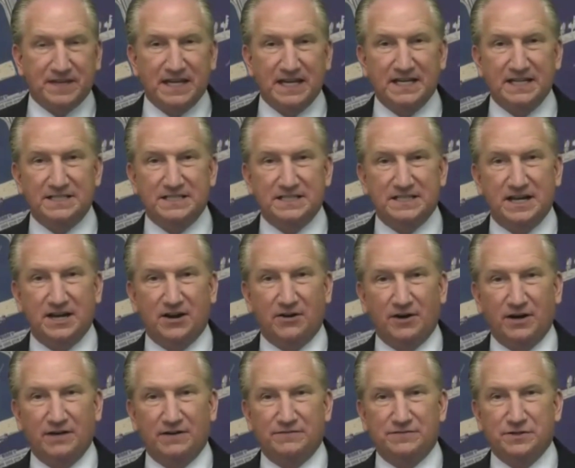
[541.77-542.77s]
into the
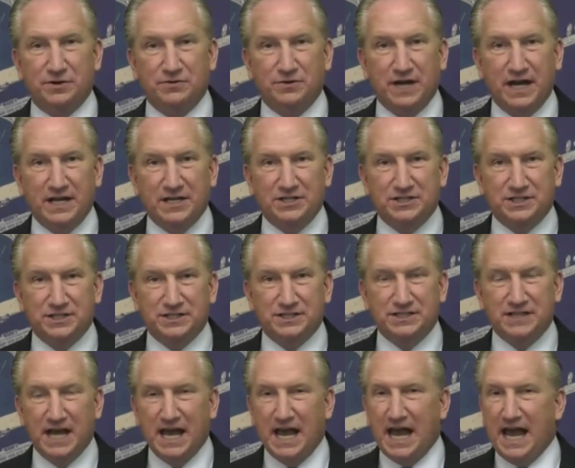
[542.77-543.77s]
area of
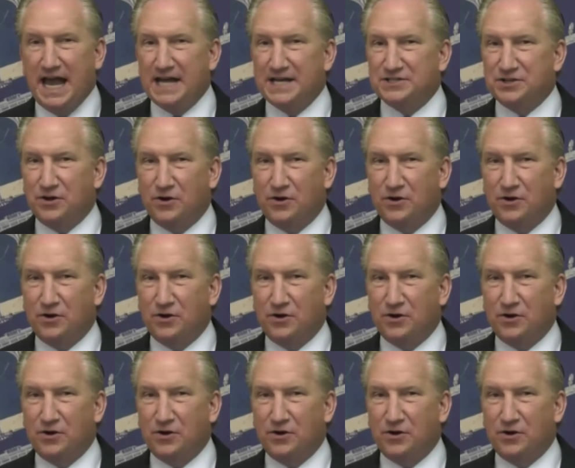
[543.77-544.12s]
donations has